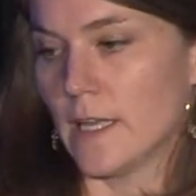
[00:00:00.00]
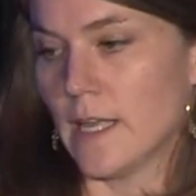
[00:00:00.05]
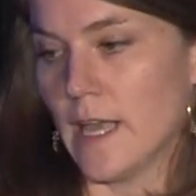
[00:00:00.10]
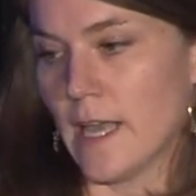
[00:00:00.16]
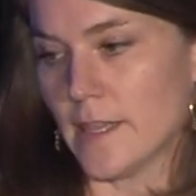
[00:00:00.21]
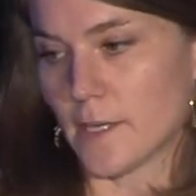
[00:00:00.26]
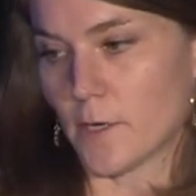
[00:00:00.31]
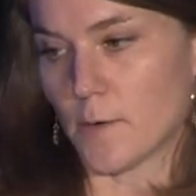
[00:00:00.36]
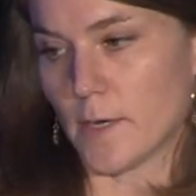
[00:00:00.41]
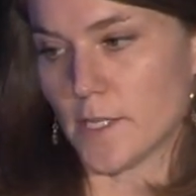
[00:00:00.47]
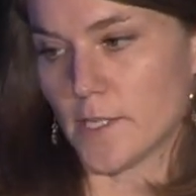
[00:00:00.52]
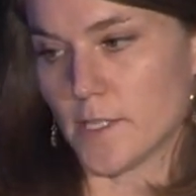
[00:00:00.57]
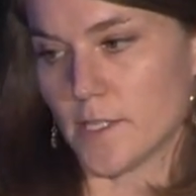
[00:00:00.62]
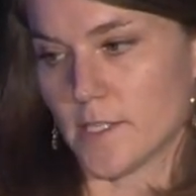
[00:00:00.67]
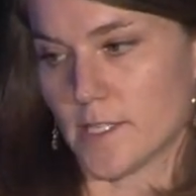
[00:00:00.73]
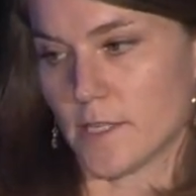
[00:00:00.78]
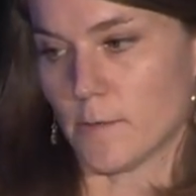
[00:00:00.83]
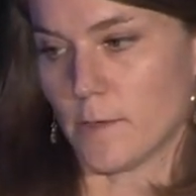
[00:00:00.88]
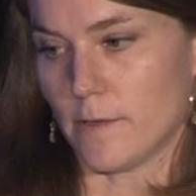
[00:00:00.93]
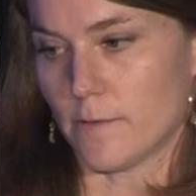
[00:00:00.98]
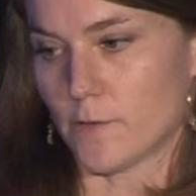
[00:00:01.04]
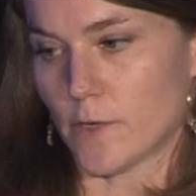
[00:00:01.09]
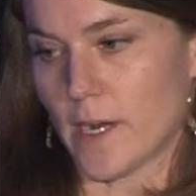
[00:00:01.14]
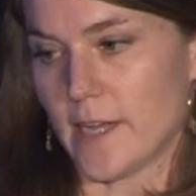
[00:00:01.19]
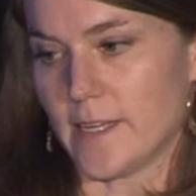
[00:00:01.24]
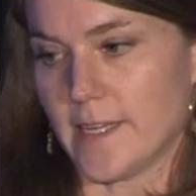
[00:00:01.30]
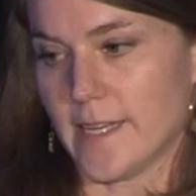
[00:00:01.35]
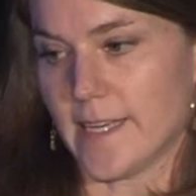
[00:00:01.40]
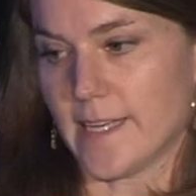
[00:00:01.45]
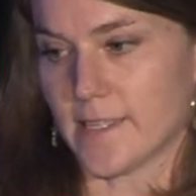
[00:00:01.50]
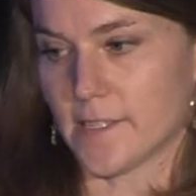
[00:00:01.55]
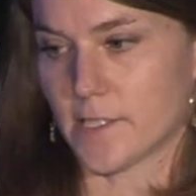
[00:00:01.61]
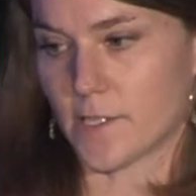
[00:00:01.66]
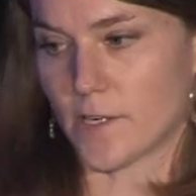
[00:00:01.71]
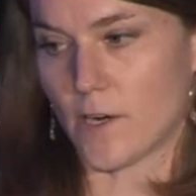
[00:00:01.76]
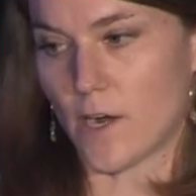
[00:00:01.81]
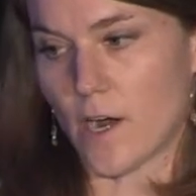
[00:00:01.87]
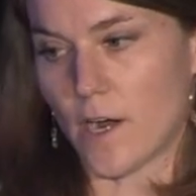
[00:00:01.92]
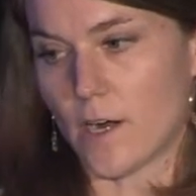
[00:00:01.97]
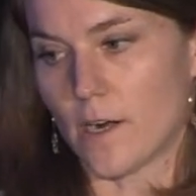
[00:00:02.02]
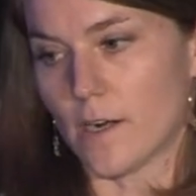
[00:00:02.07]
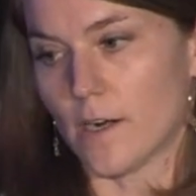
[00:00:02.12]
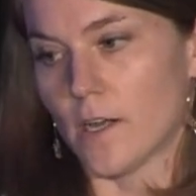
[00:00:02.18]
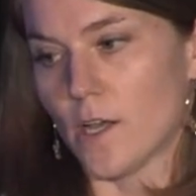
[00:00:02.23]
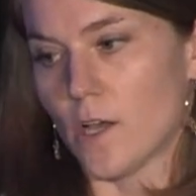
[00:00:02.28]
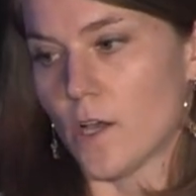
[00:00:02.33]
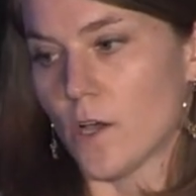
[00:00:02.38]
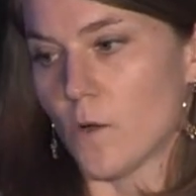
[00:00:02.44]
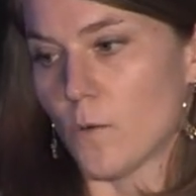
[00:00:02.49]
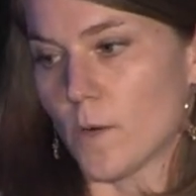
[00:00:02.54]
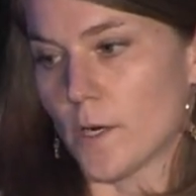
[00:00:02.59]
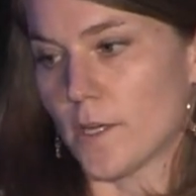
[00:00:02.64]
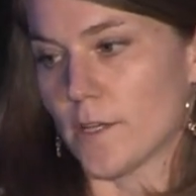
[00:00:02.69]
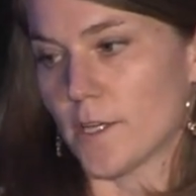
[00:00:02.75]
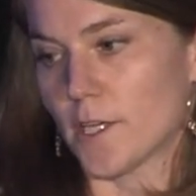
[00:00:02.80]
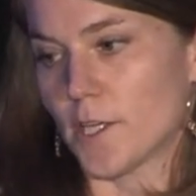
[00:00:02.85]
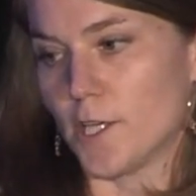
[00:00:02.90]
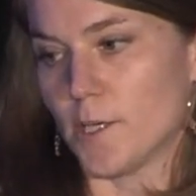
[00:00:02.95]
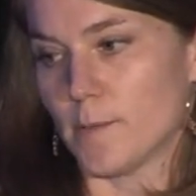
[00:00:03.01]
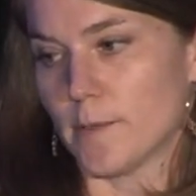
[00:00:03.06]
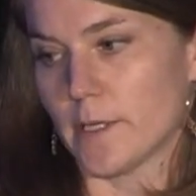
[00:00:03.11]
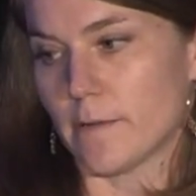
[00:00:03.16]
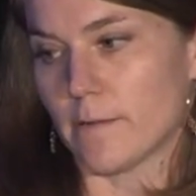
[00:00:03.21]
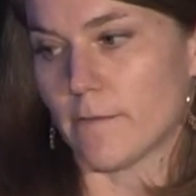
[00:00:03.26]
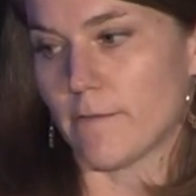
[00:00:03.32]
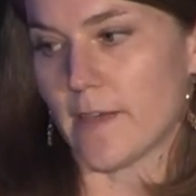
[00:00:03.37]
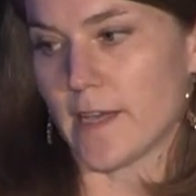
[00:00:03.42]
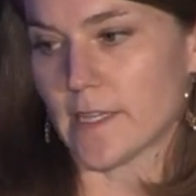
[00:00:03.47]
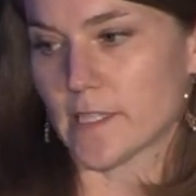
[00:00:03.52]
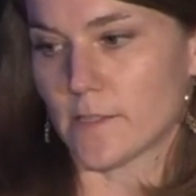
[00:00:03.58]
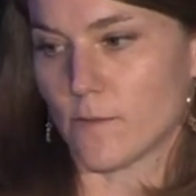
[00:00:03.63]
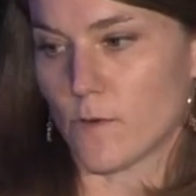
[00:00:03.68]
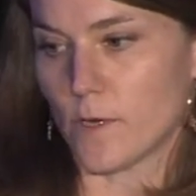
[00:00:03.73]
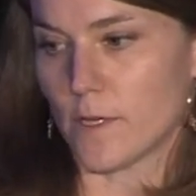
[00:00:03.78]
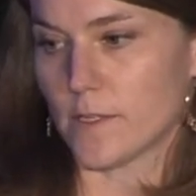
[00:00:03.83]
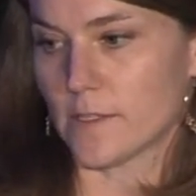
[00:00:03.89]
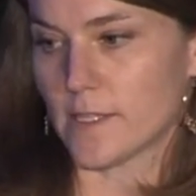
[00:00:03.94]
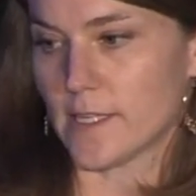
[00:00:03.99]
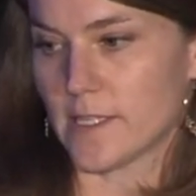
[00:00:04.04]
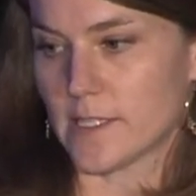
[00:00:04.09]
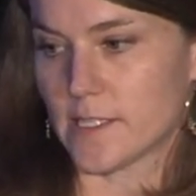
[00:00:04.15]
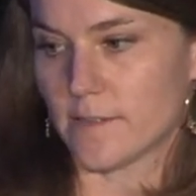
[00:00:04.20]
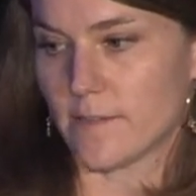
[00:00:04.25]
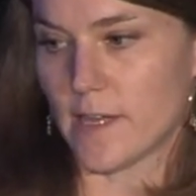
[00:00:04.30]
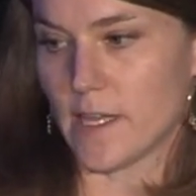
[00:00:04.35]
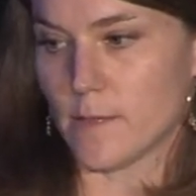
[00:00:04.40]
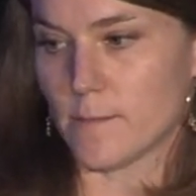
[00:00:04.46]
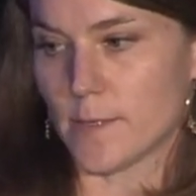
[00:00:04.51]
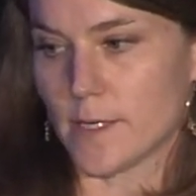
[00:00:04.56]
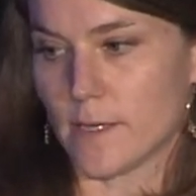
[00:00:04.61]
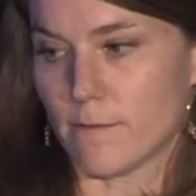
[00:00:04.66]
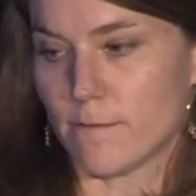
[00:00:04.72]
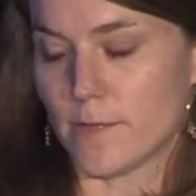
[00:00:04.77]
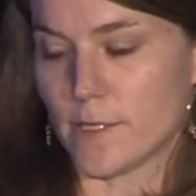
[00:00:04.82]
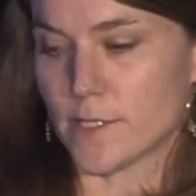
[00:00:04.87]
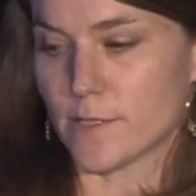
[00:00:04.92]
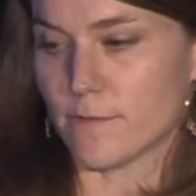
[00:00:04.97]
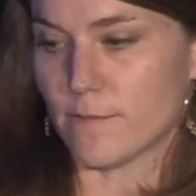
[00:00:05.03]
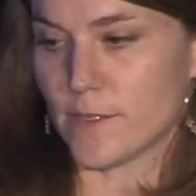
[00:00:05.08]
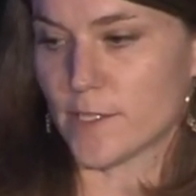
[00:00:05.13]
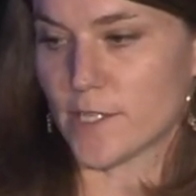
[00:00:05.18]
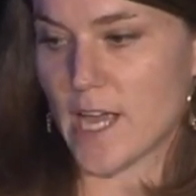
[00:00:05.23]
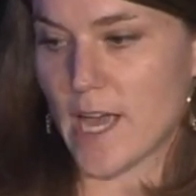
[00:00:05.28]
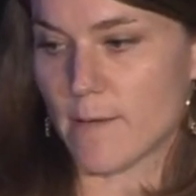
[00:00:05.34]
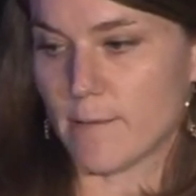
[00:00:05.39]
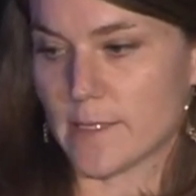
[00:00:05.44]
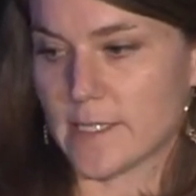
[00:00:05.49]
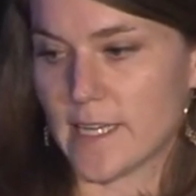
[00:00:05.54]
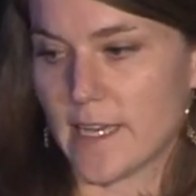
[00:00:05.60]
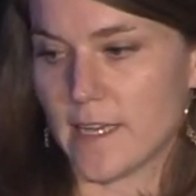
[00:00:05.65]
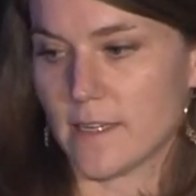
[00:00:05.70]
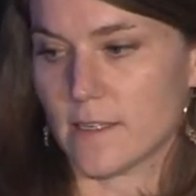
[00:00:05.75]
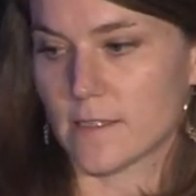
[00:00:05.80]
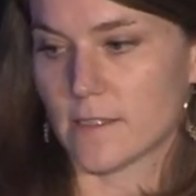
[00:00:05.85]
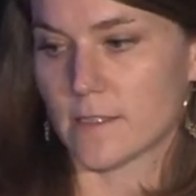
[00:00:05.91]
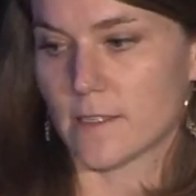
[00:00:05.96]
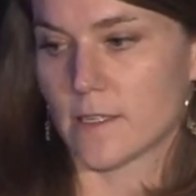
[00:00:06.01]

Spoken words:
And the questions that we've tried to answer are, what are the cumulative effects of oil sands development on fish and fish habitat?